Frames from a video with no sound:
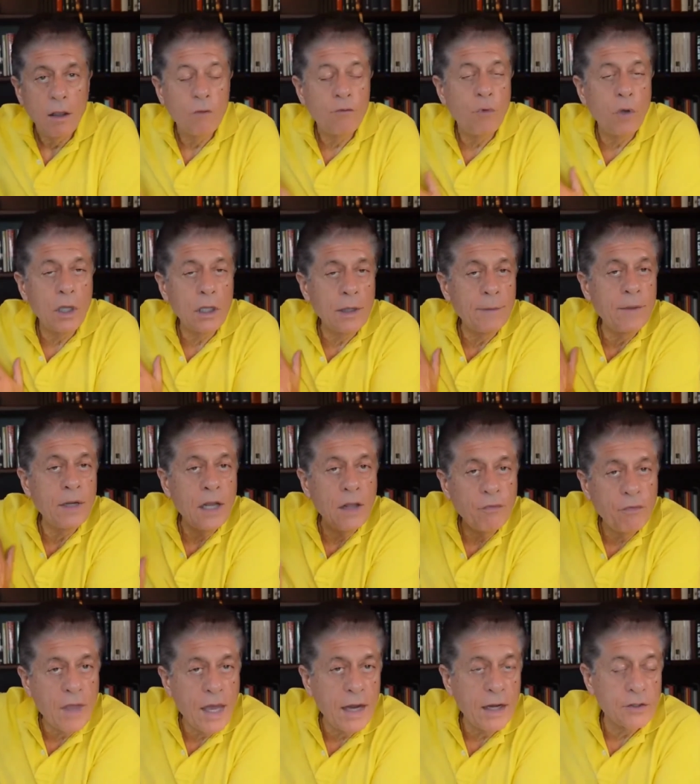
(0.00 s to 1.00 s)
if we
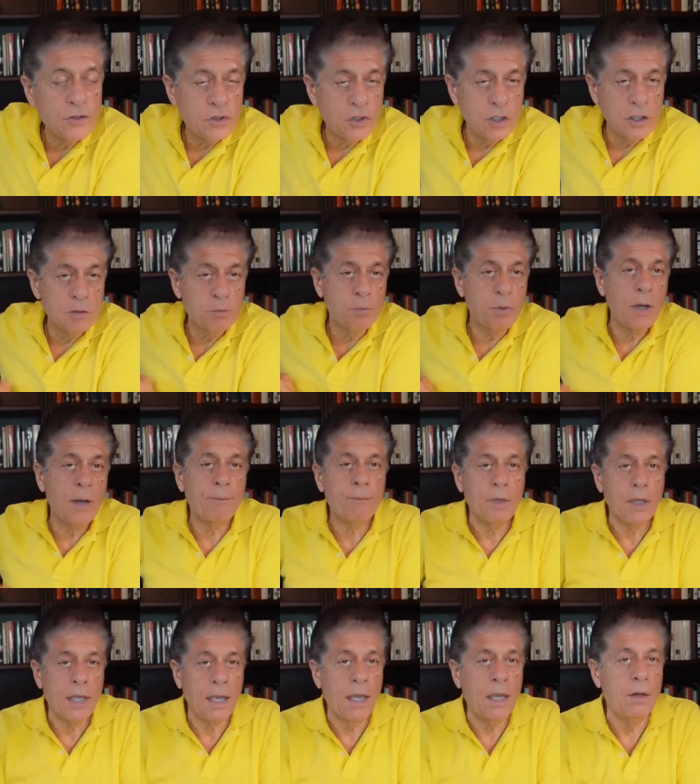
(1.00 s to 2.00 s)
eliminate that as just
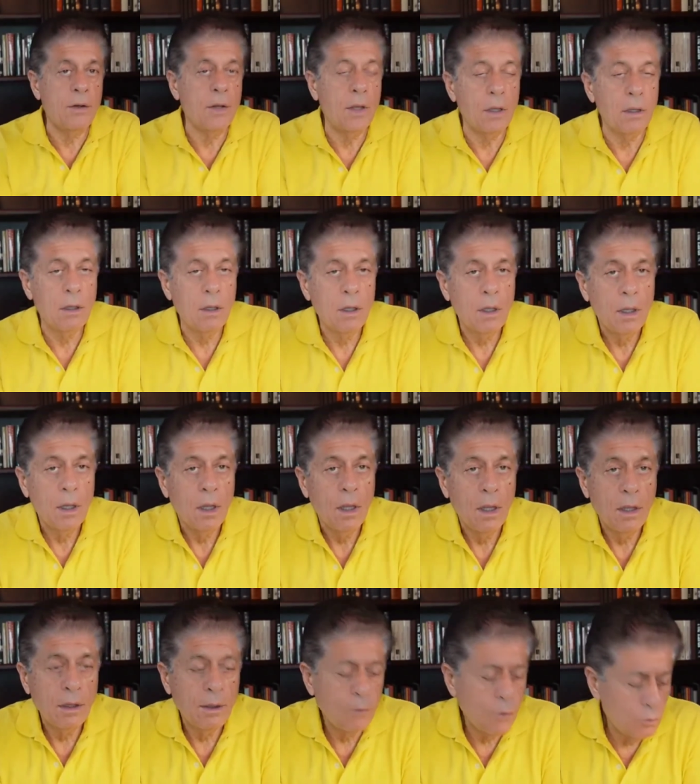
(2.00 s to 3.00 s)
propaganda,
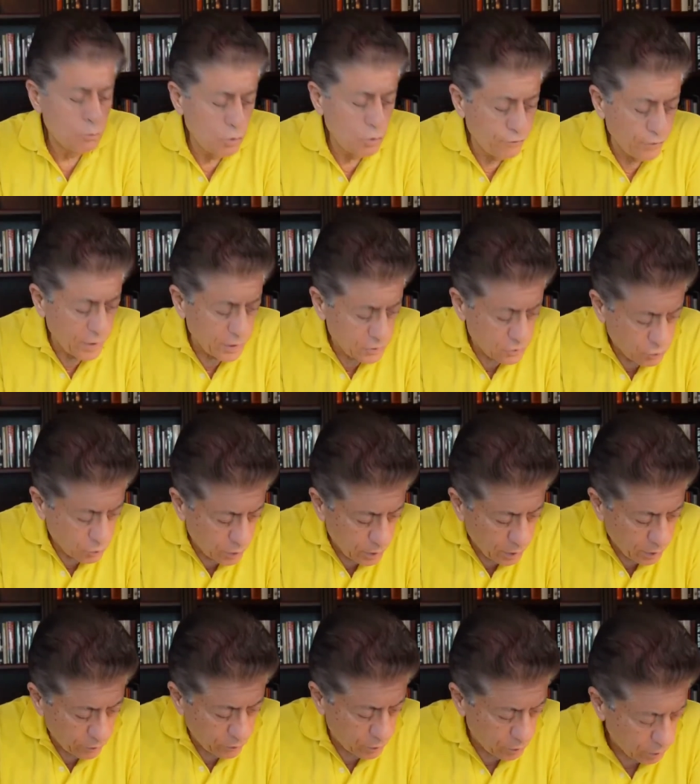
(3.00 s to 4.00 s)
and then we'll move on to
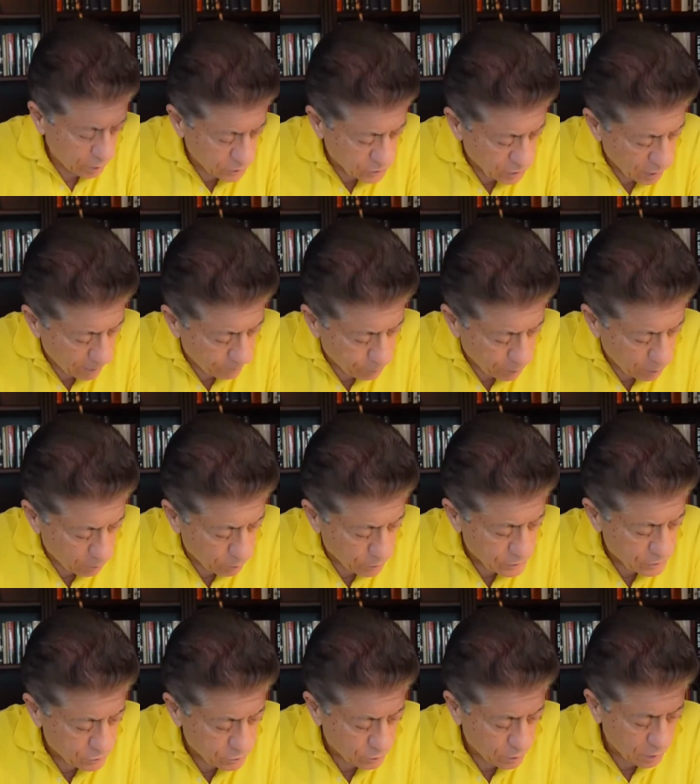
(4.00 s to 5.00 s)
another topic
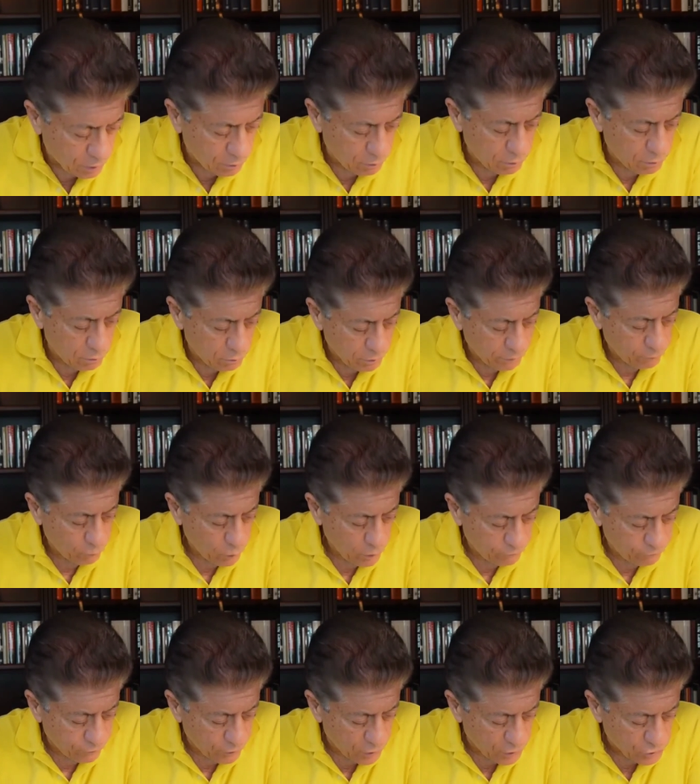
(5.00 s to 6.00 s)
once uh, we,
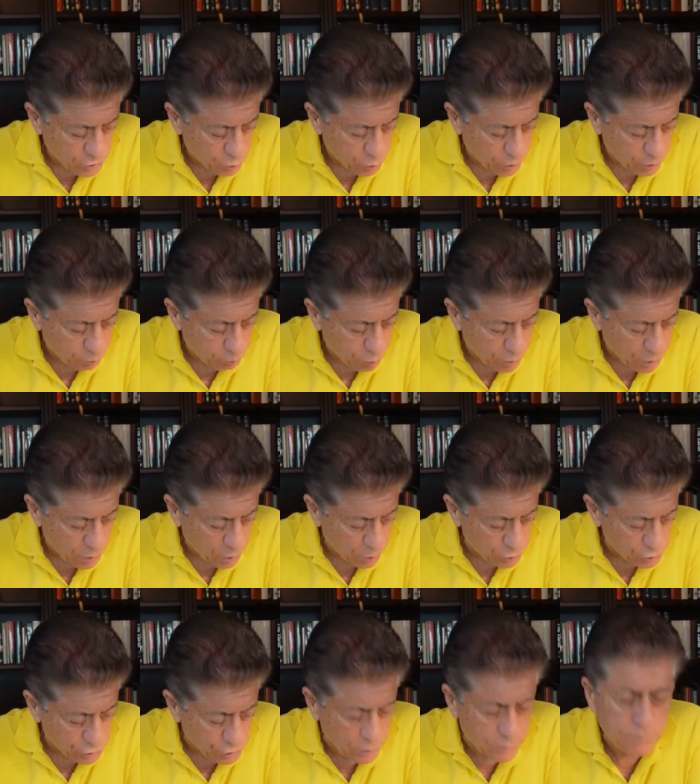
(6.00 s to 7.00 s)
we finish with
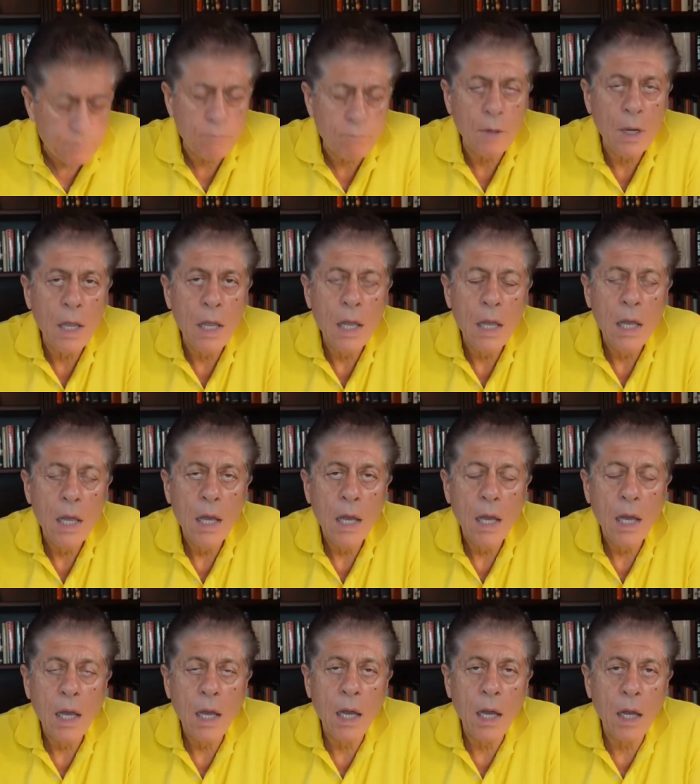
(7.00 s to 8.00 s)
Prigozhin.
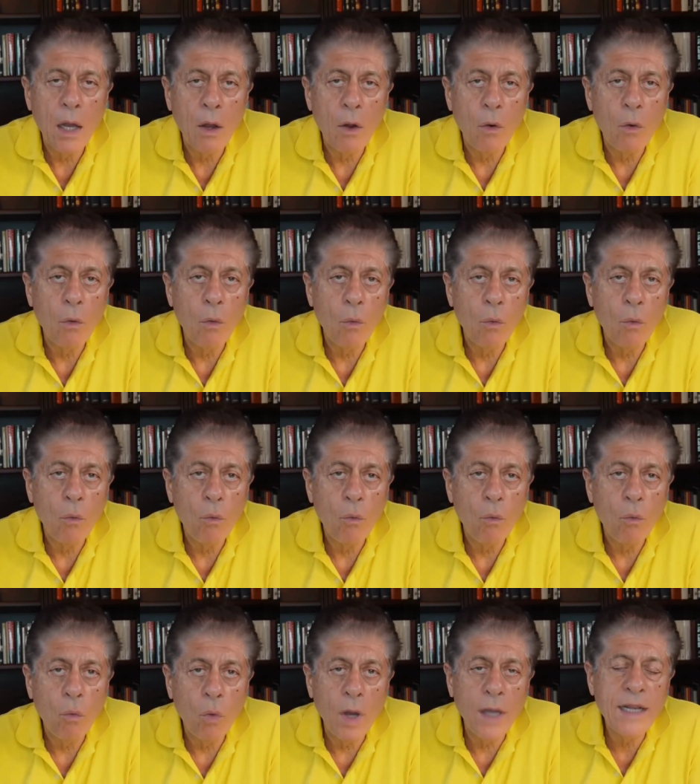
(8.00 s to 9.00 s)
Uh,
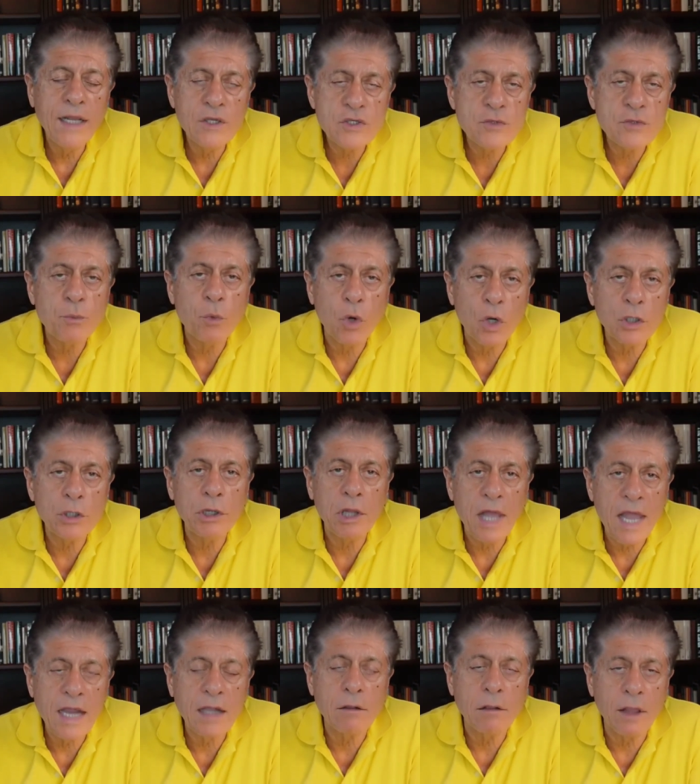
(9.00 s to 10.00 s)
what is more
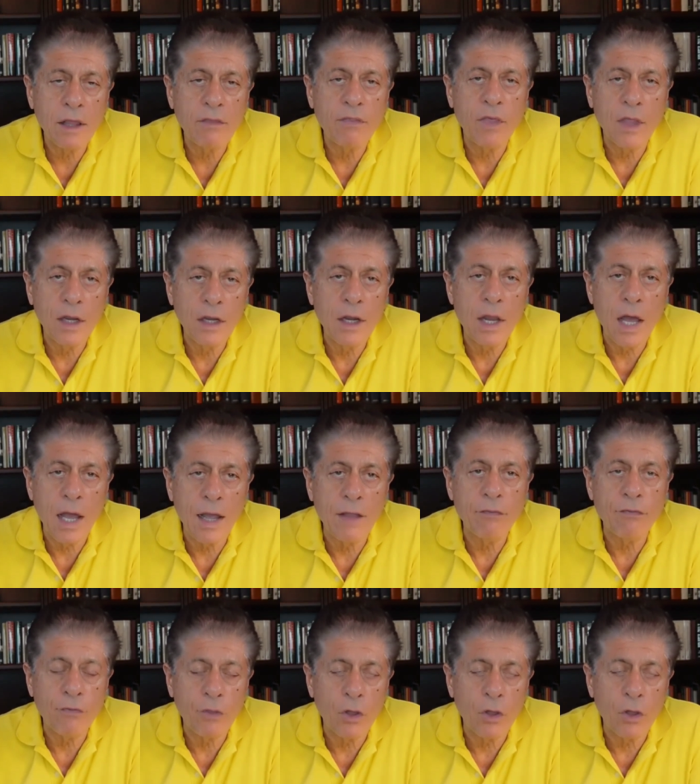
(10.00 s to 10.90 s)
likely than not